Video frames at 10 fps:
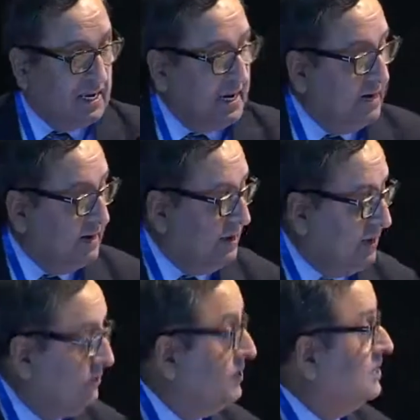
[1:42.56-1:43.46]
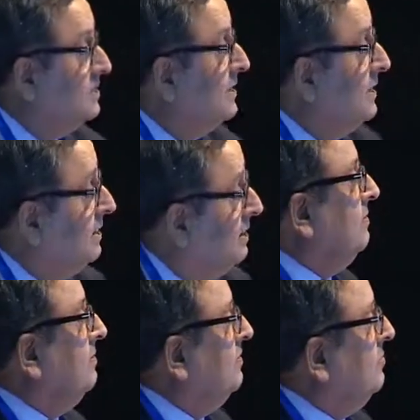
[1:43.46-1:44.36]
and here we see,
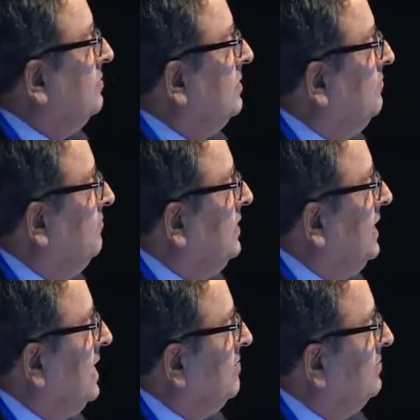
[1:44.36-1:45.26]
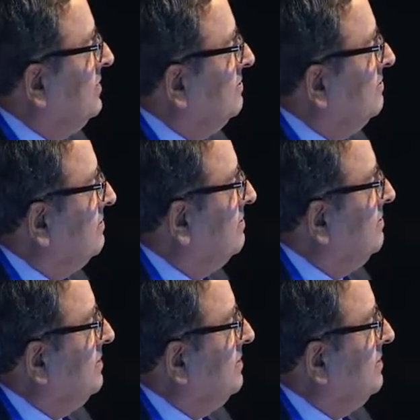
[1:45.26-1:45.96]
so if we have this